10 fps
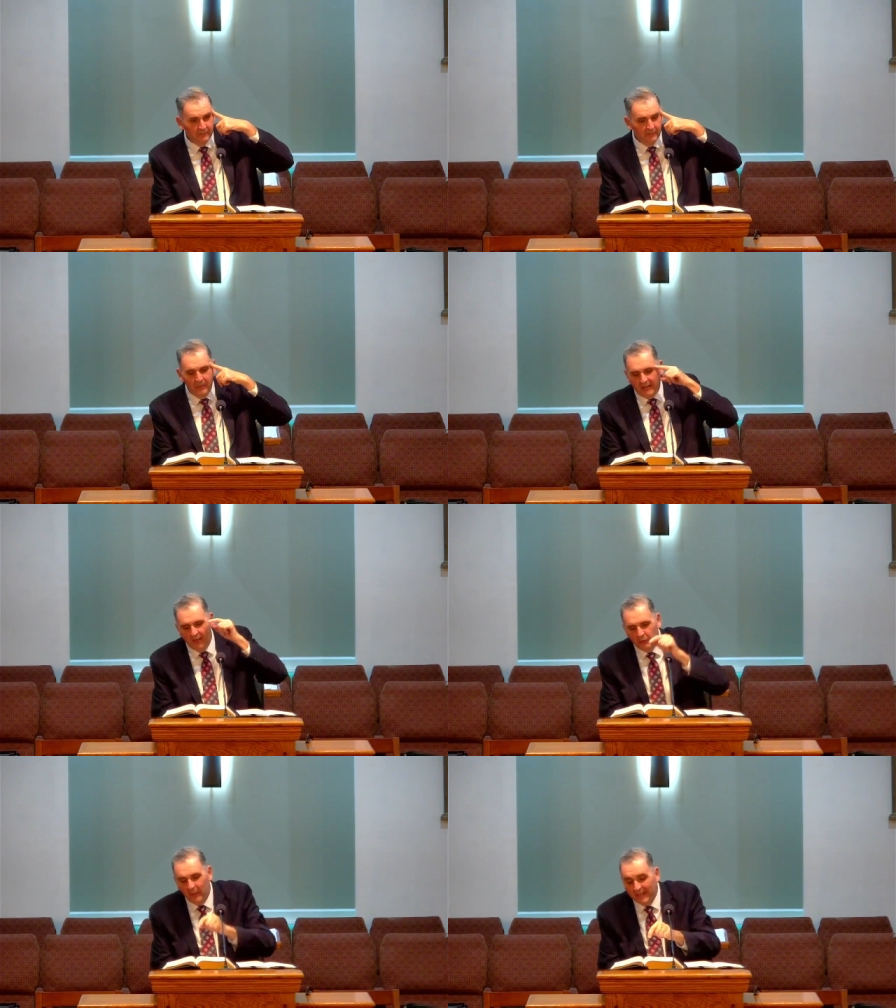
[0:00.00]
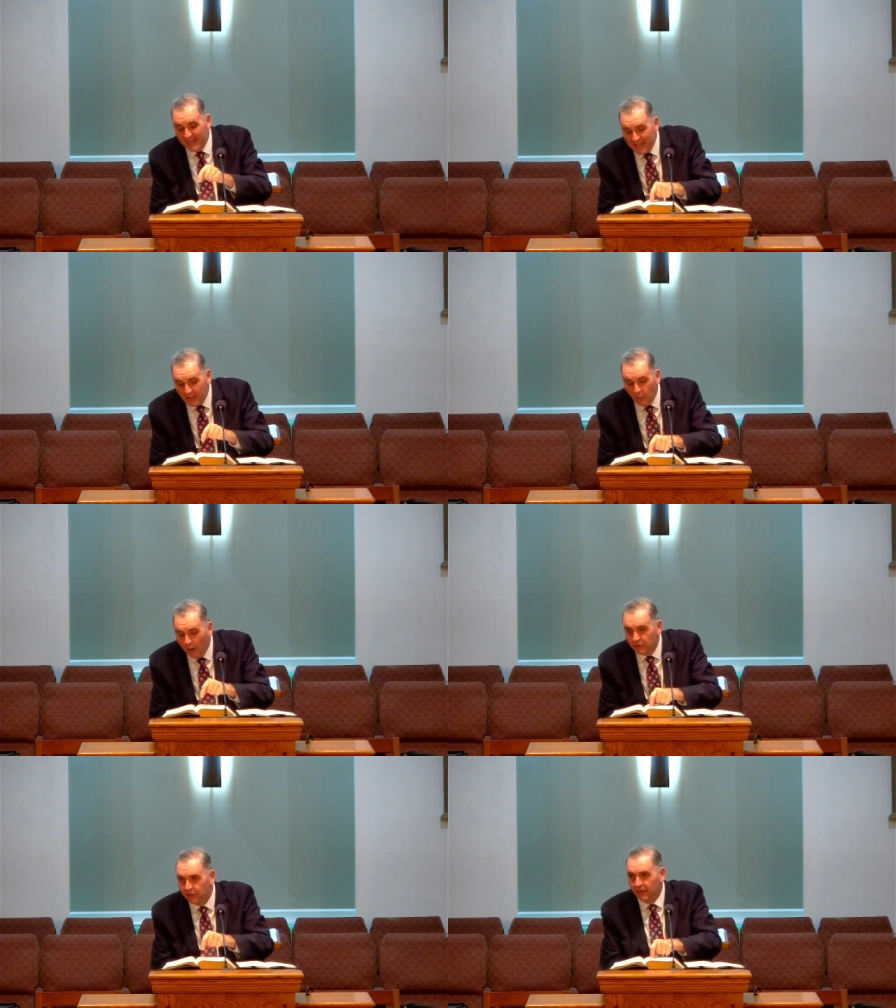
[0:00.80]
because when he
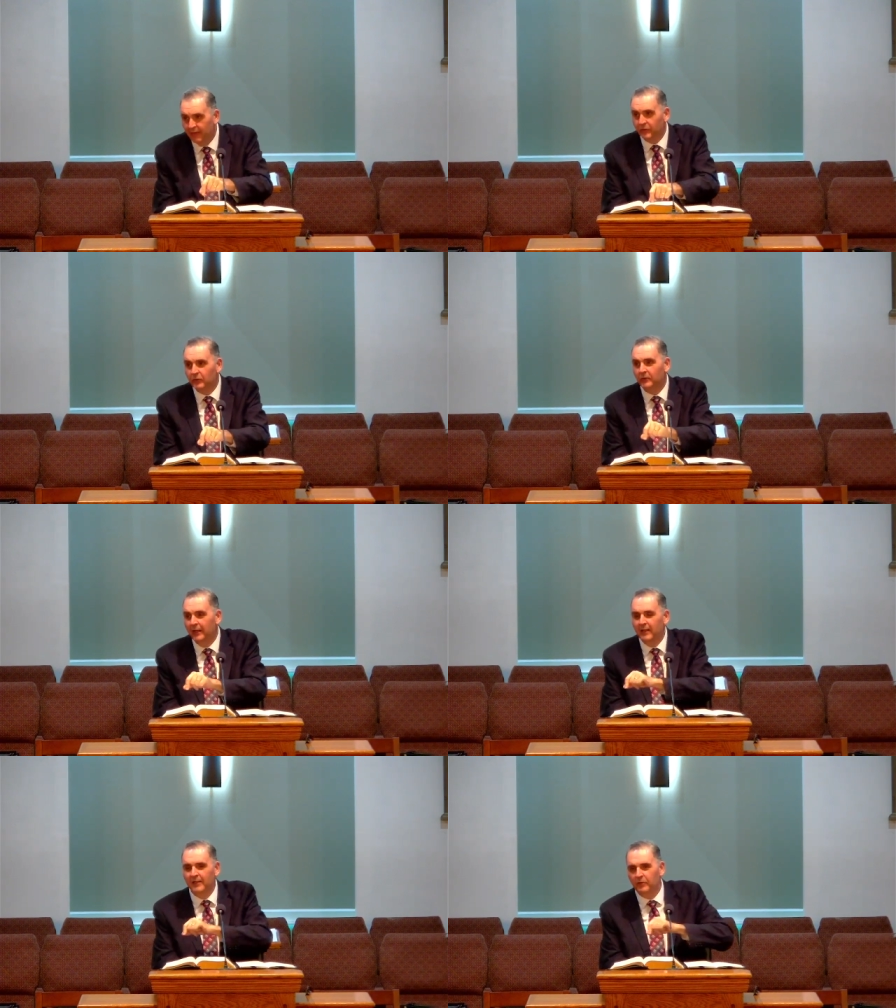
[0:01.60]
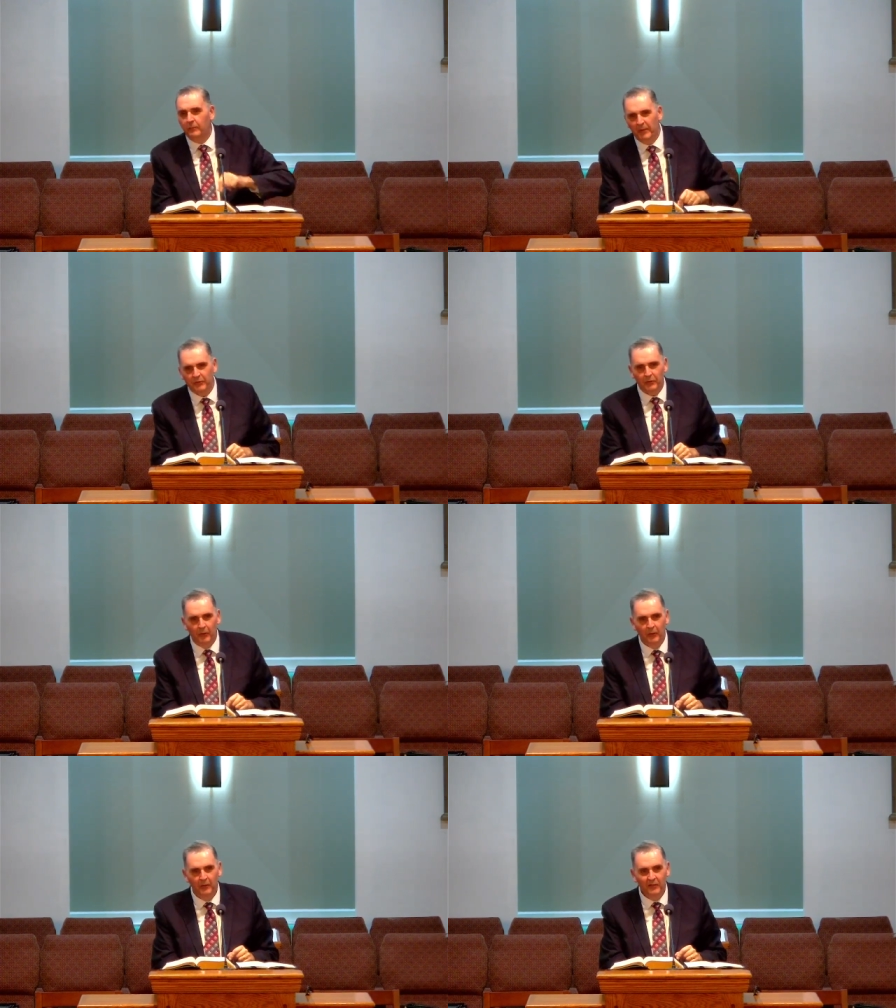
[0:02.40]
quotes this in his
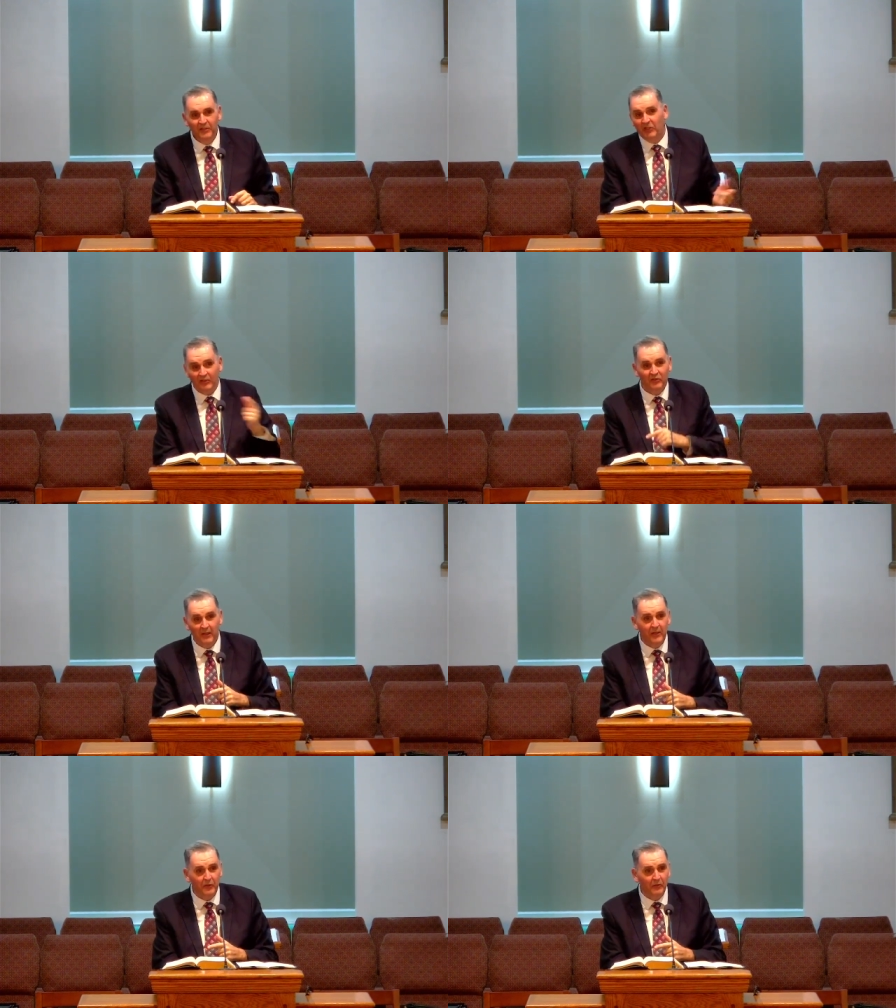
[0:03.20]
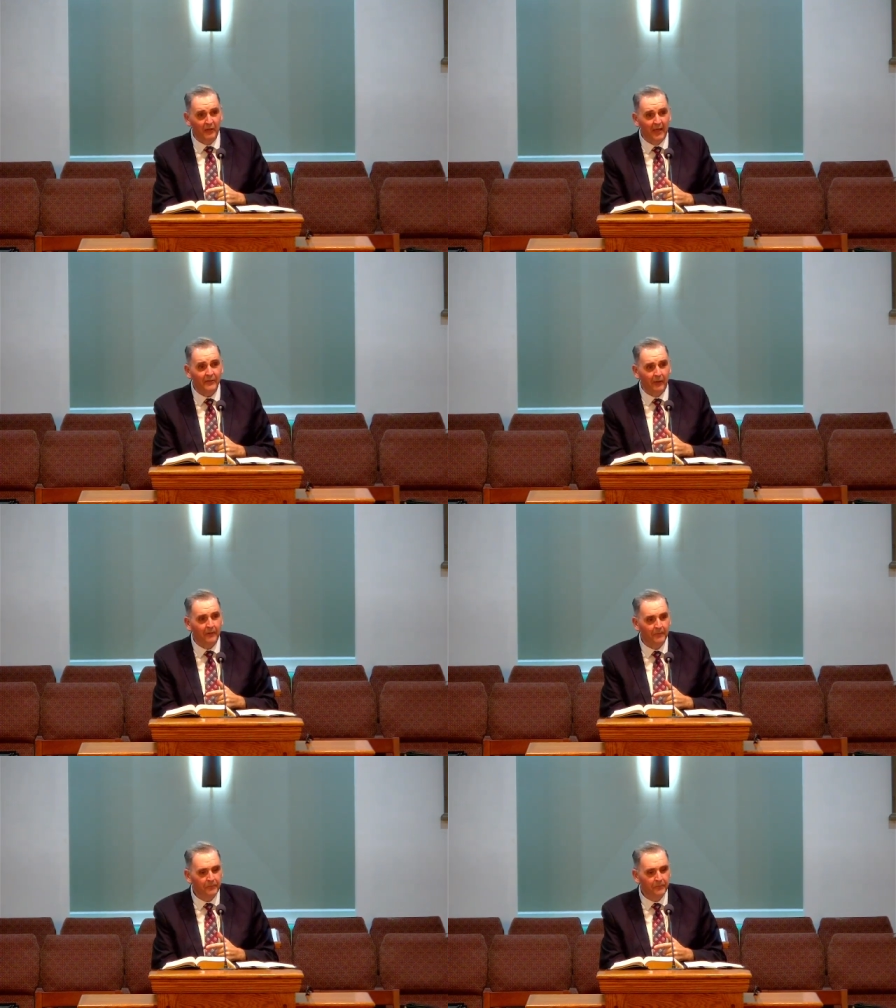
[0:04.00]
epistle 60 years later,